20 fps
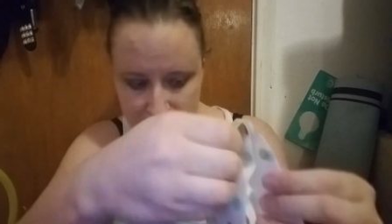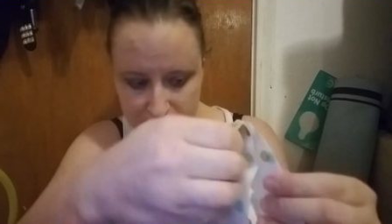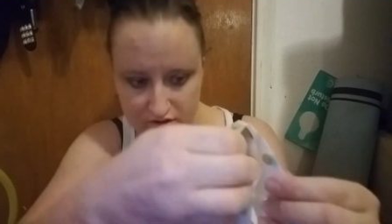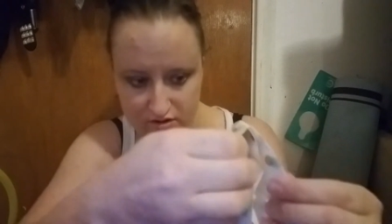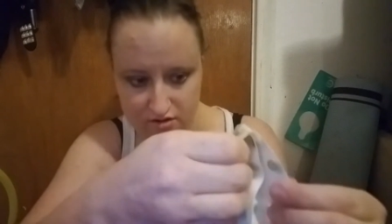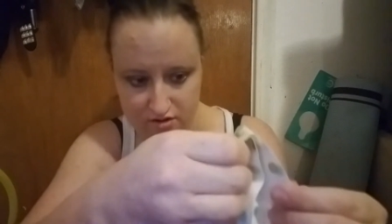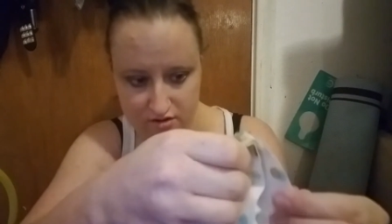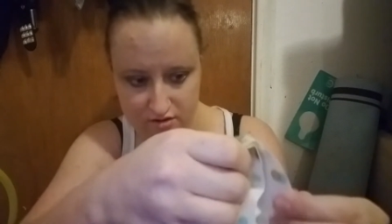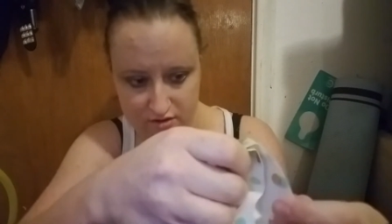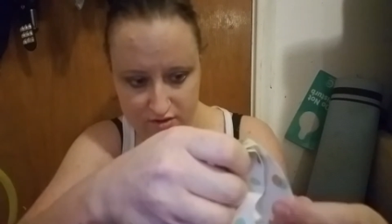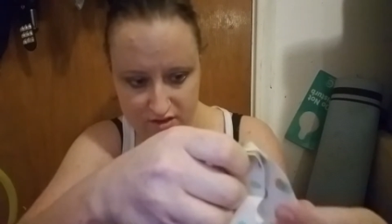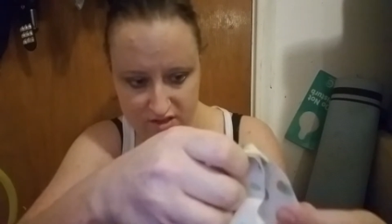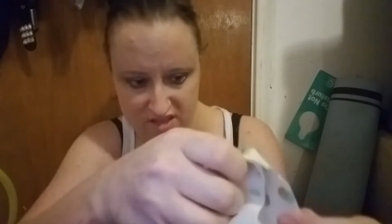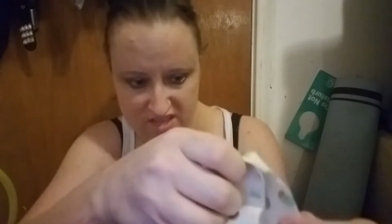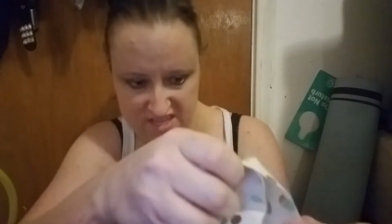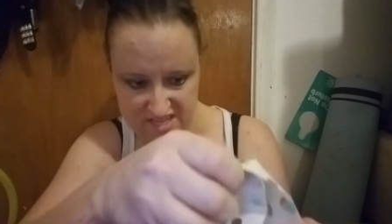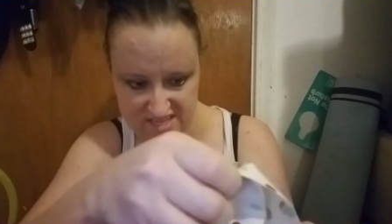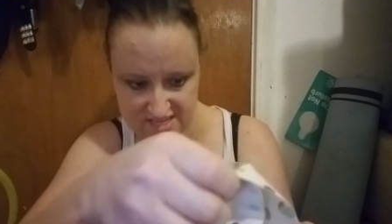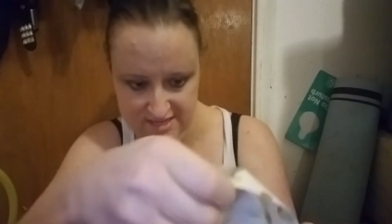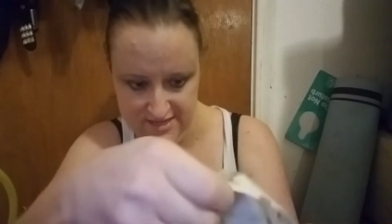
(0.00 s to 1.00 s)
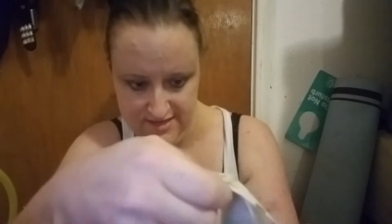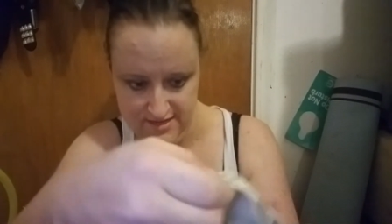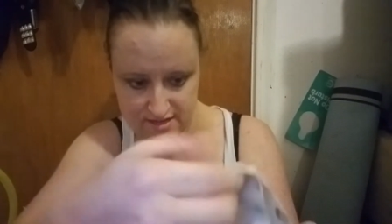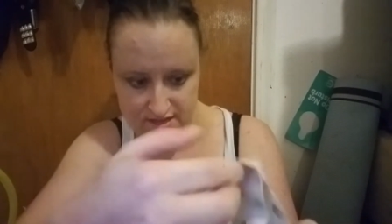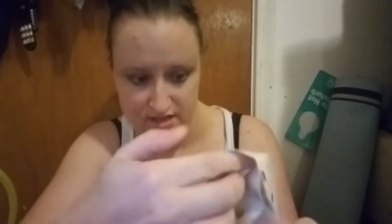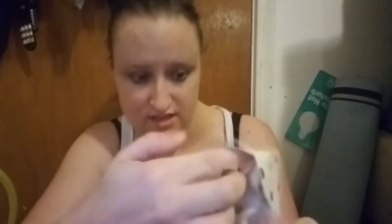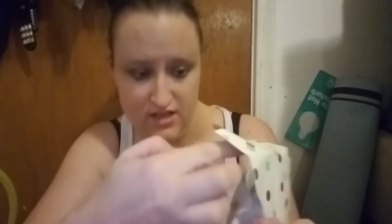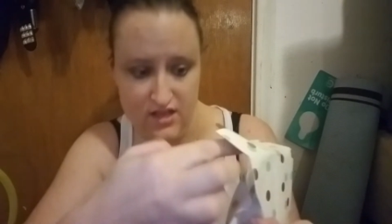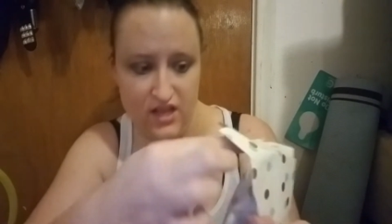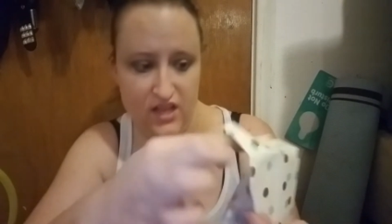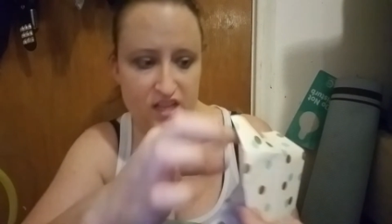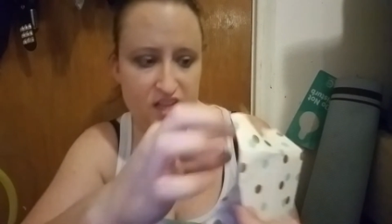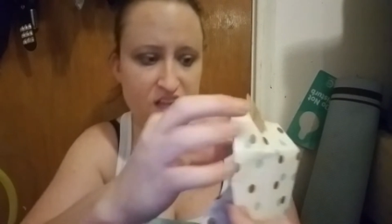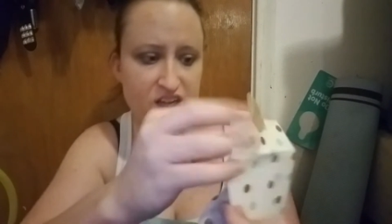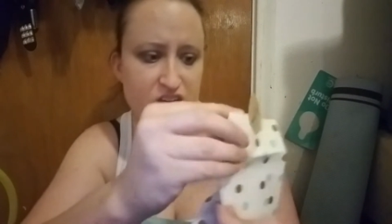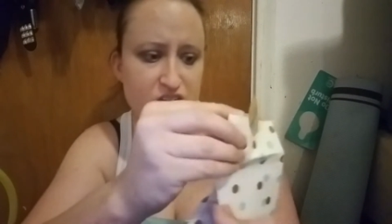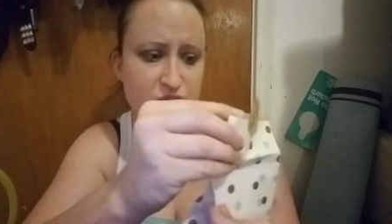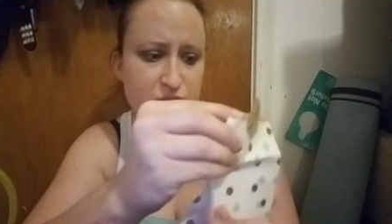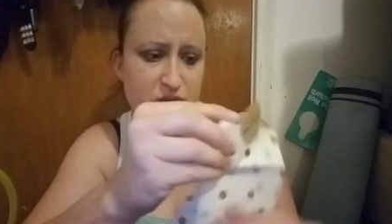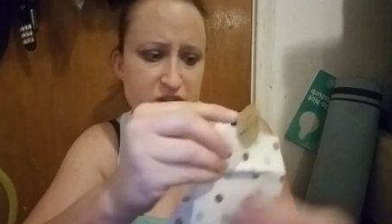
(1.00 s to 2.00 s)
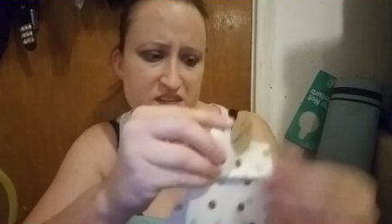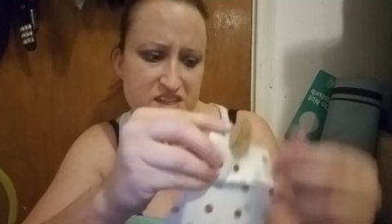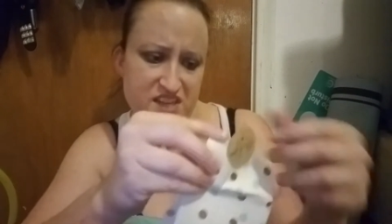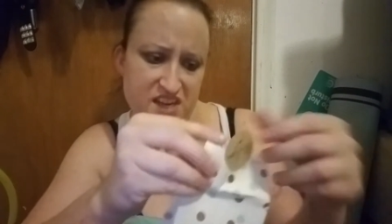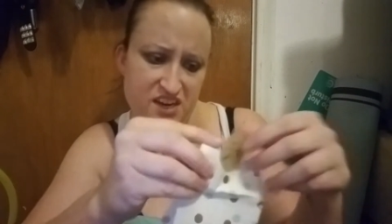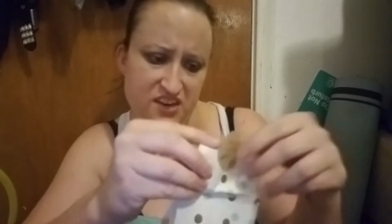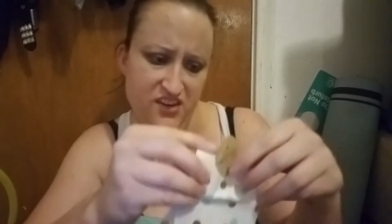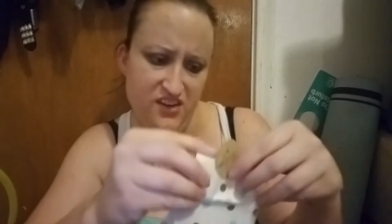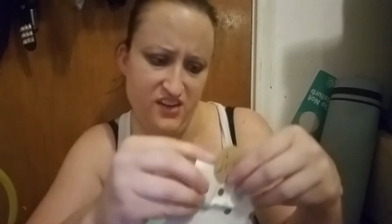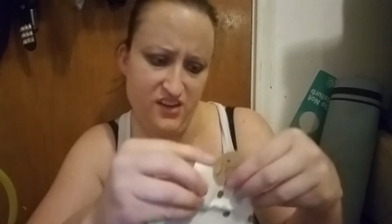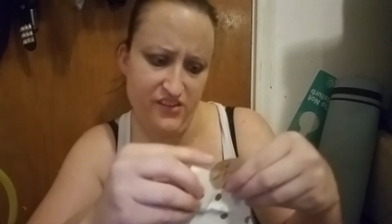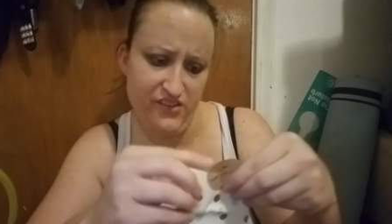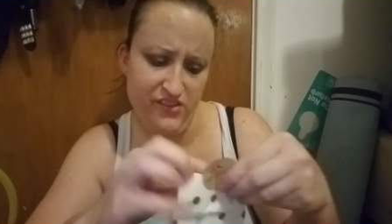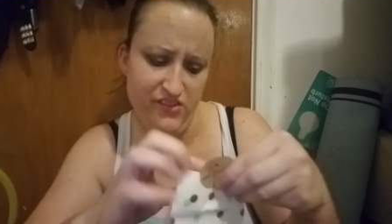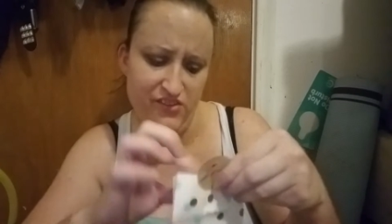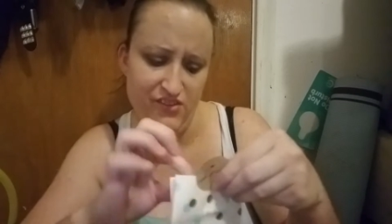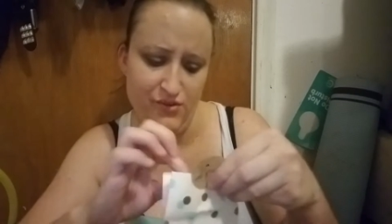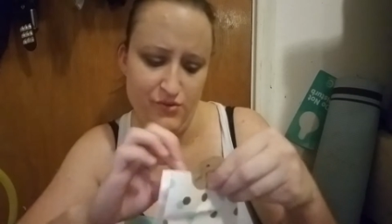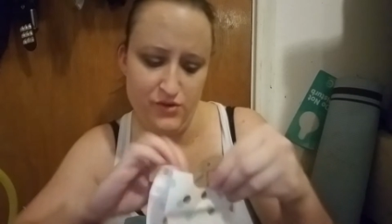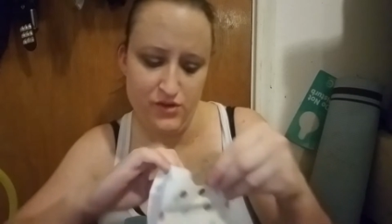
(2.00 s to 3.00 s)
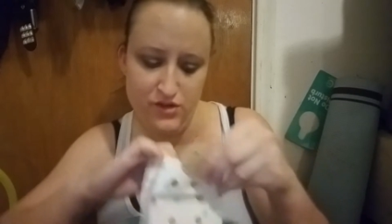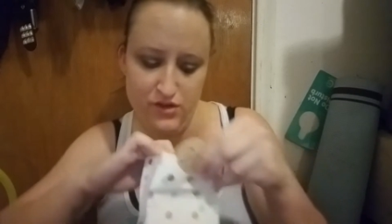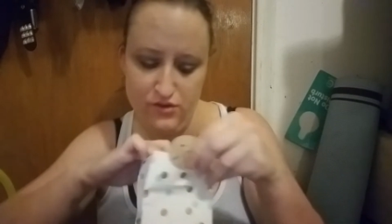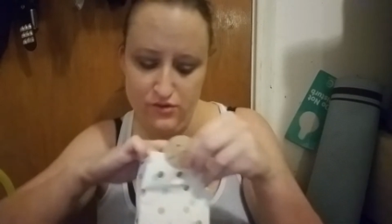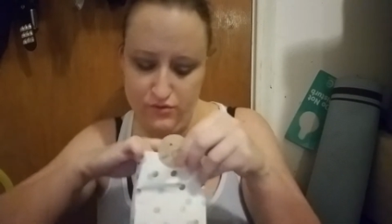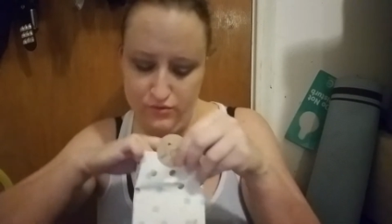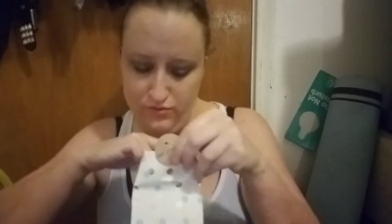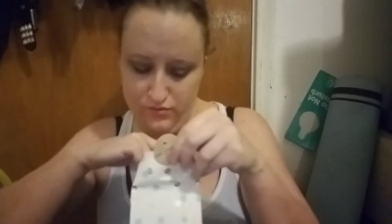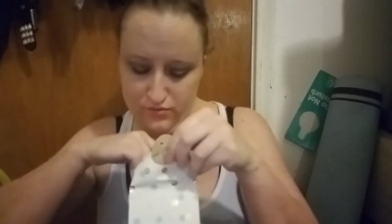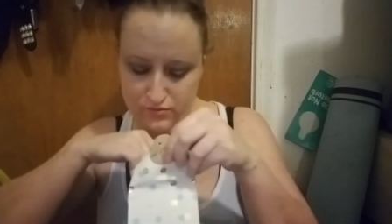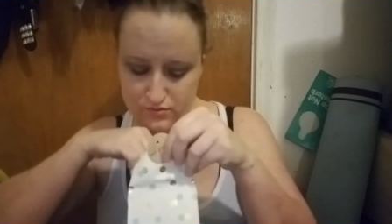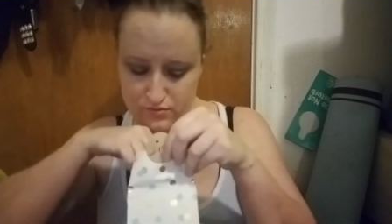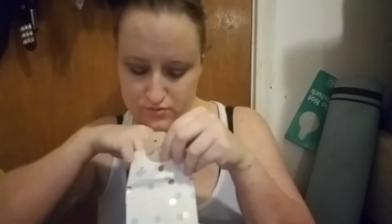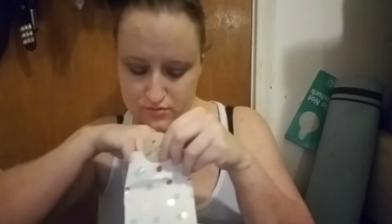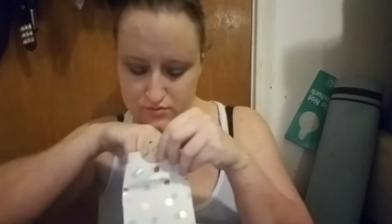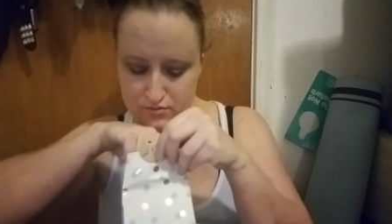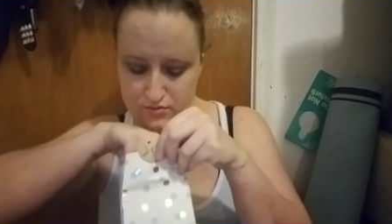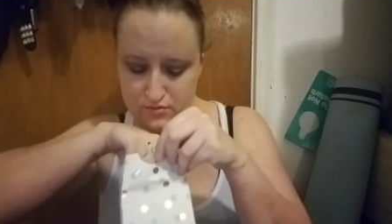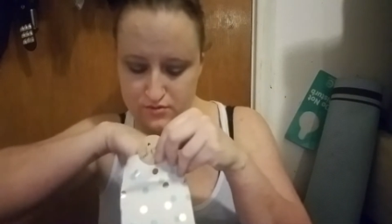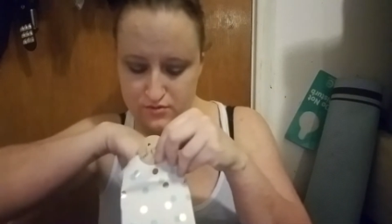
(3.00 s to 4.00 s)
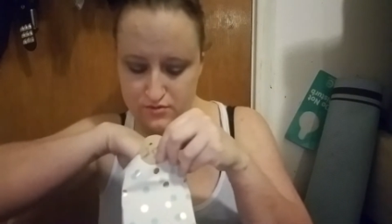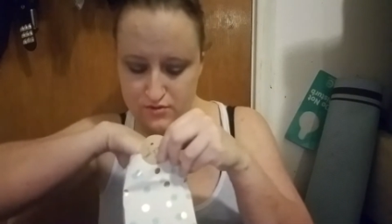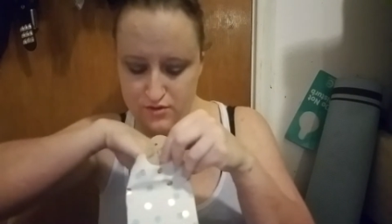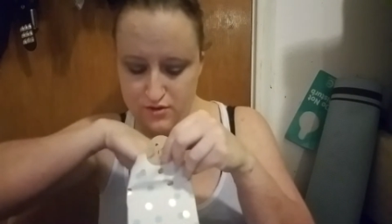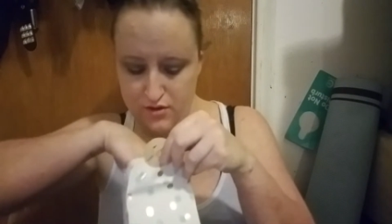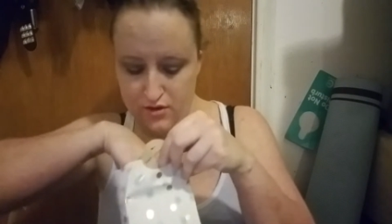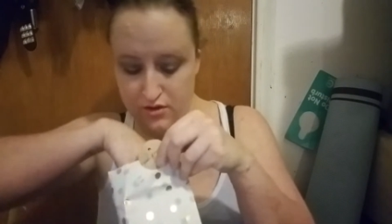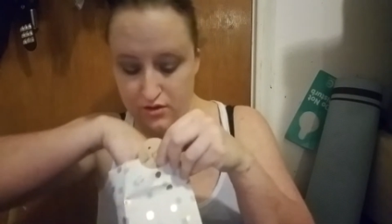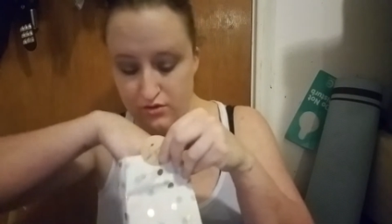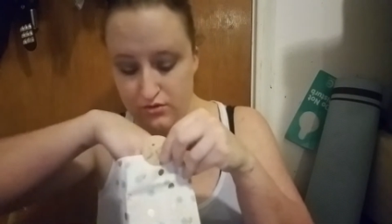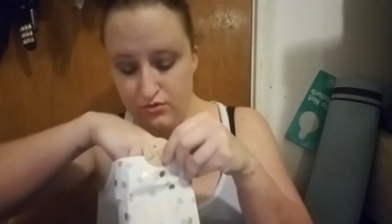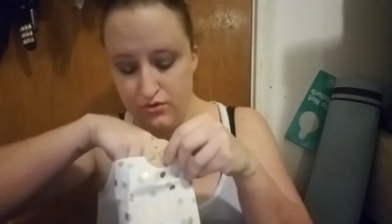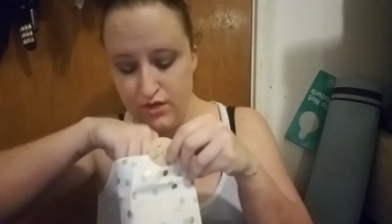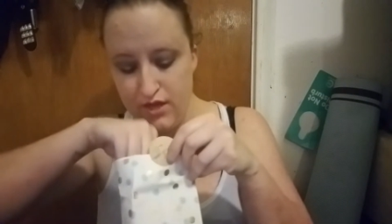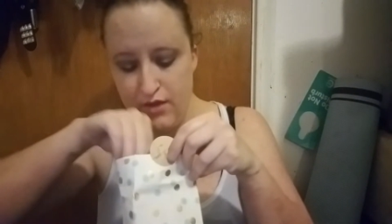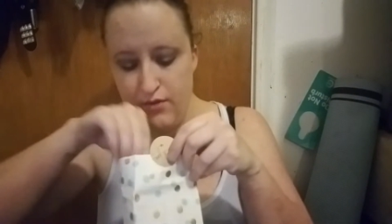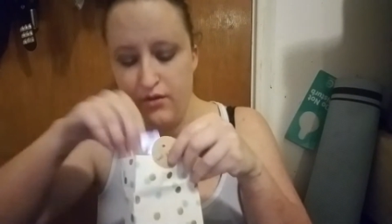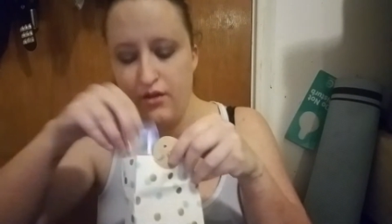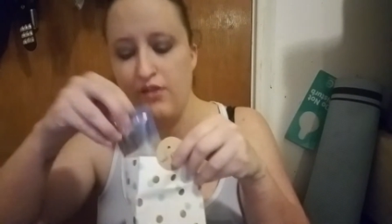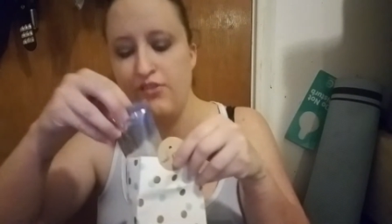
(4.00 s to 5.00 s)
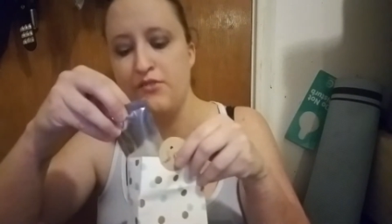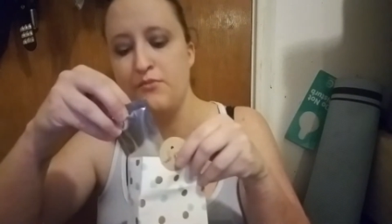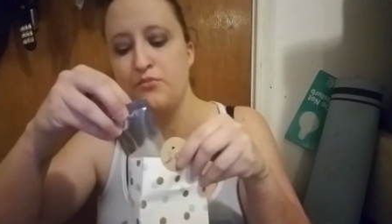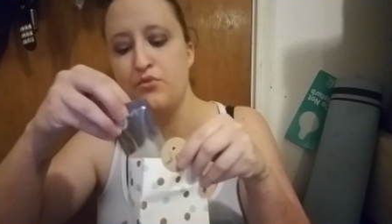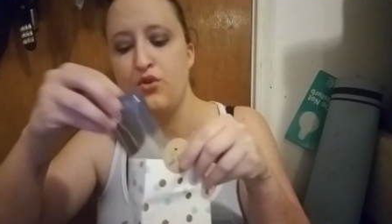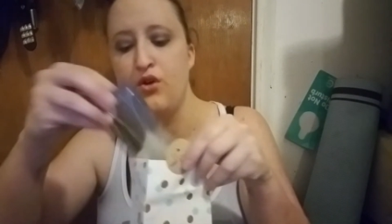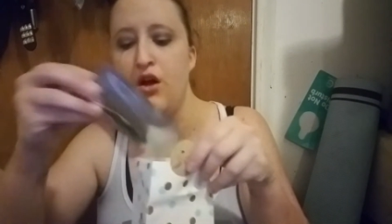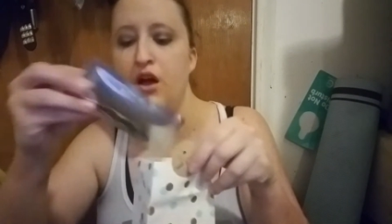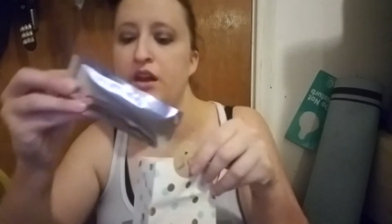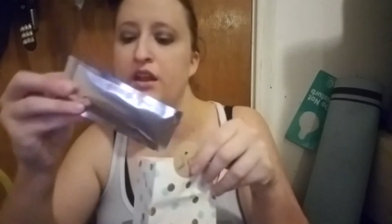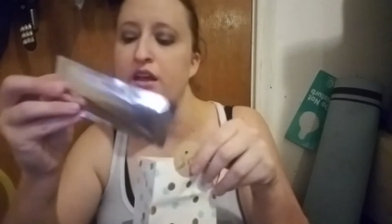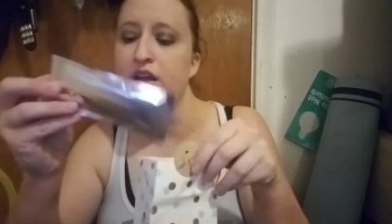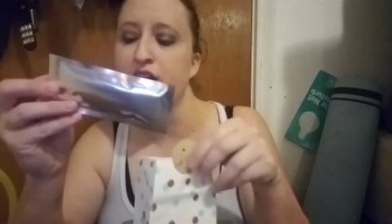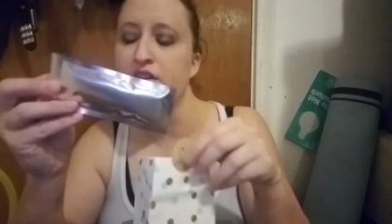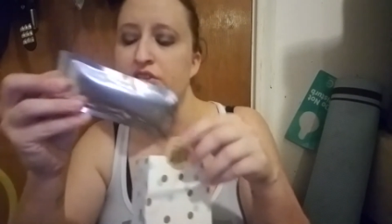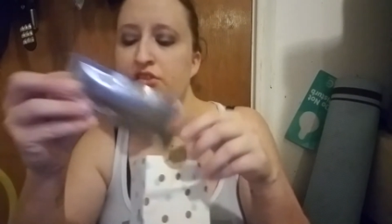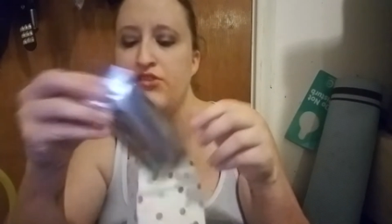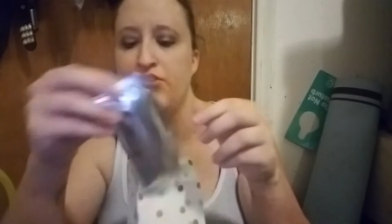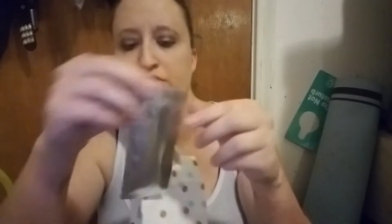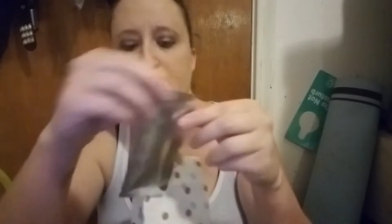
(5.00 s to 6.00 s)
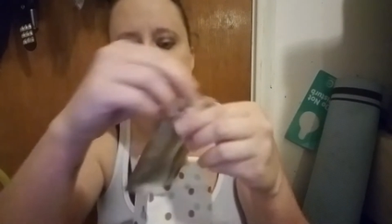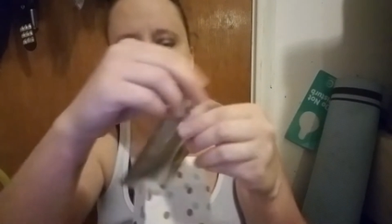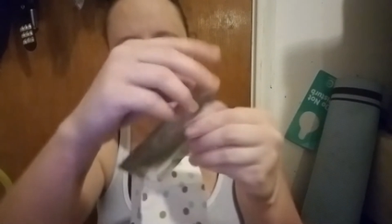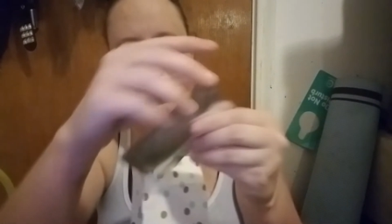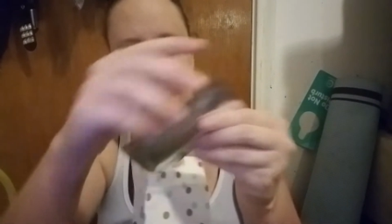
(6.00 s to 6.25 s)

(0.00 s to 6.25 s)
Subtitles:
I kind of don't want to tear it because it's so cute. Okay, we've got some products.